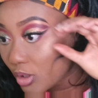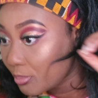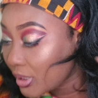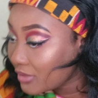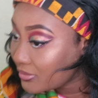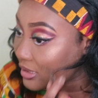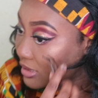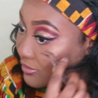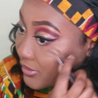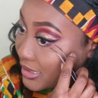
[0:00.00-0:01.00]
on
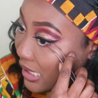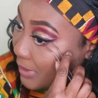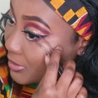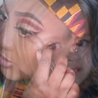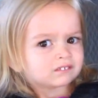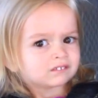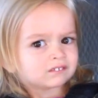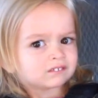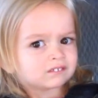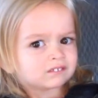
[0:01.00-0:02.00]
perfectly the first time,
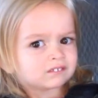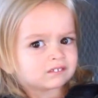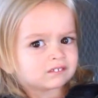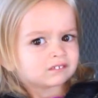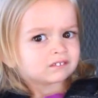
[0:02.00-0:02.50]
literally. And then